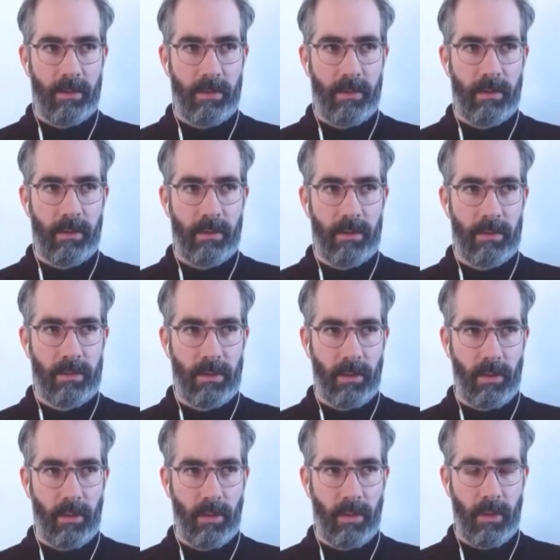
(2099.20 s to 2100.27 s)

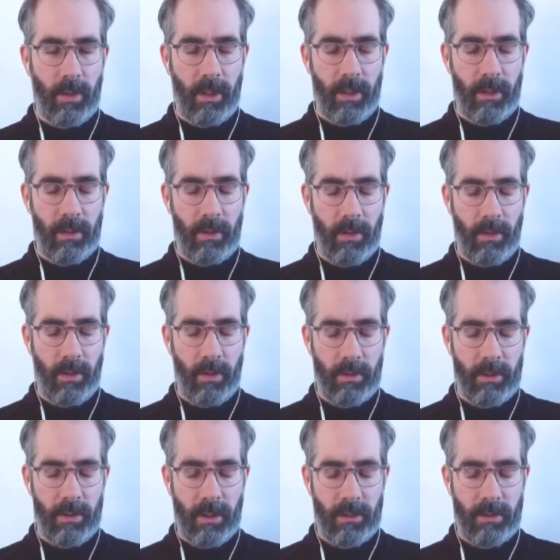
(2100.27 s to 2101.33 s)
So I heard that